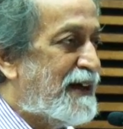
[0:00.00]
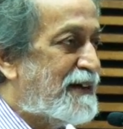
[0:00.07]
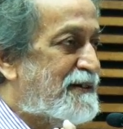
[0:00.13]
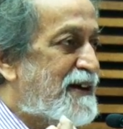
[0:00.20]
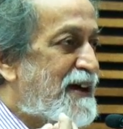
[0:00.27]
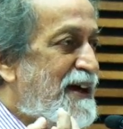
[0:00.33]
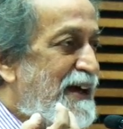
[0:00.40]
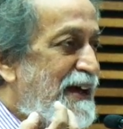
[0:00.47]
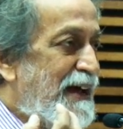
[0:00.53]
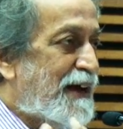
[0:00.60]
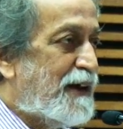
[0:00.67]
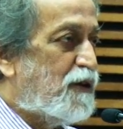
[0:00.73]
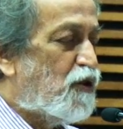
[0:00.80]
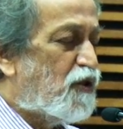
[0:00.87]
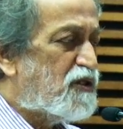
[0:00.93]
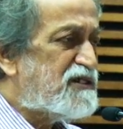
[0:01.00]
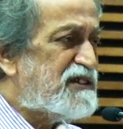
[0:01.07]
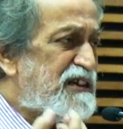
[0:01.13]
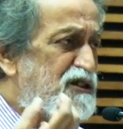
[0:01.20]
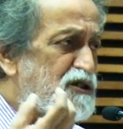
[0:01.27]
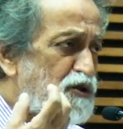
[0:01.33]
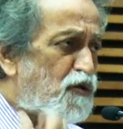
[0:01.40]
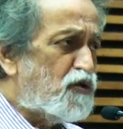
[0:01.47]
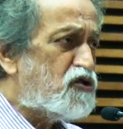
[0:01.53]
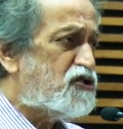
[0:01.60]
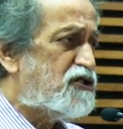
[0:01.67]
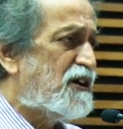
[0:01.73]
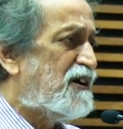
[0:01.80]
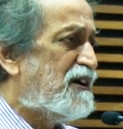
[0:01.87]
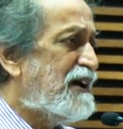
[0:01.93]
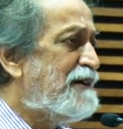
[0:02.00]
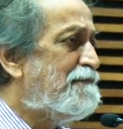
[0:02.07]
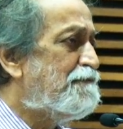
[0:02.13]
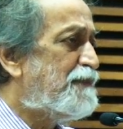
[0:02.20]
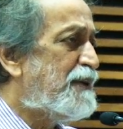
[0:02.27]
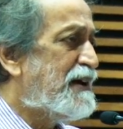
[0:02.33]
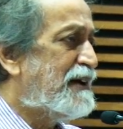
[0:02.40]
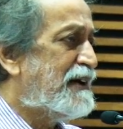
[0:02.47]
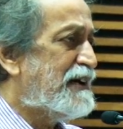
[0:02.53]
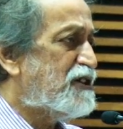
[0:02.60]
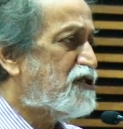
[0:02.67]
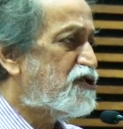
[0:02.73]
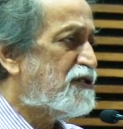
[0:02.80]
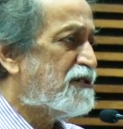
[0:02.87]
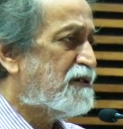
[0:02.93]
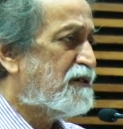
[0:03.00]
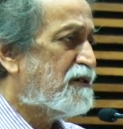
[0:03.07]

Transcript: that ignores the social implication